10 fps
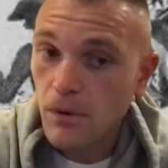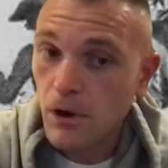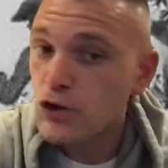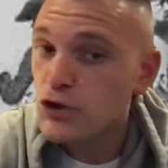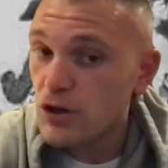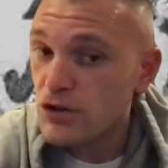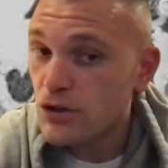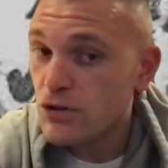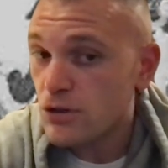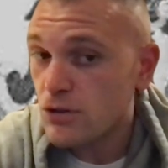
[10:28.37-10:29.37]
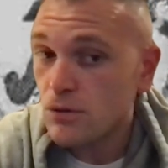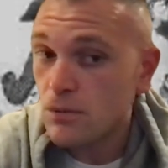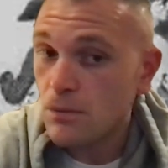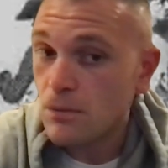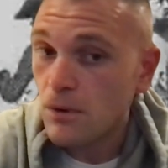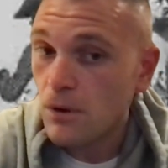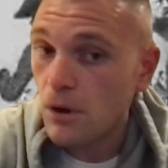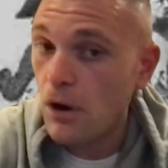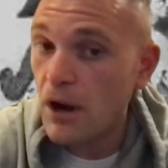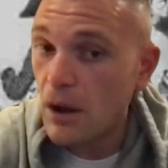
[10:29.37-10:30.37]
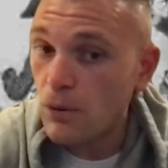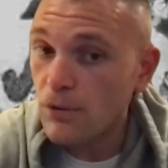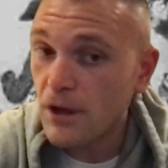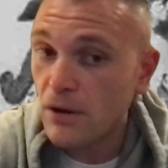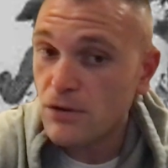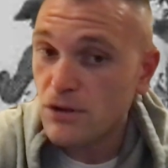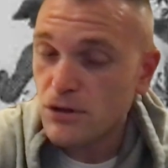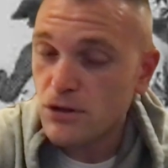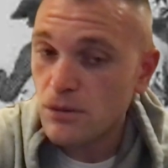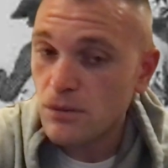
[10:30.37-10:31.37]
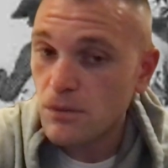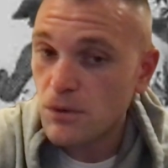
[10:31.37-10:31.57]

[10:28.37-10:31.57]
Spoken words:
Our justice system, our healthcare system,